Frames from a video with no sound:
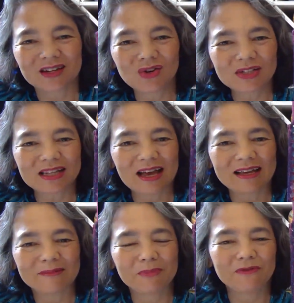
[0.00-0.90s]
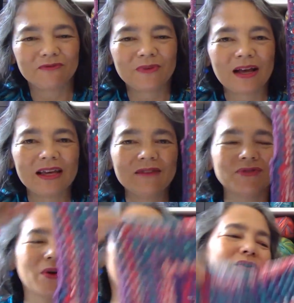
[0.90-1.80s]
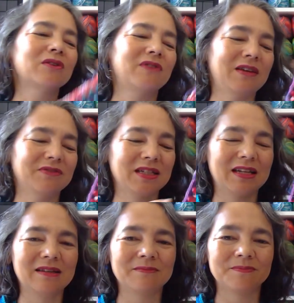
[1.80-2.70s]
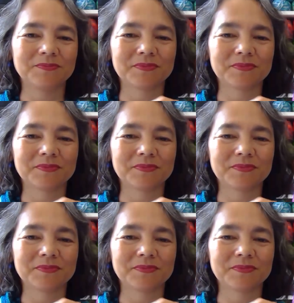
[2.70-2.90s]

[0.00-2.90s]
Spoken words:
looks like, even though I could have left in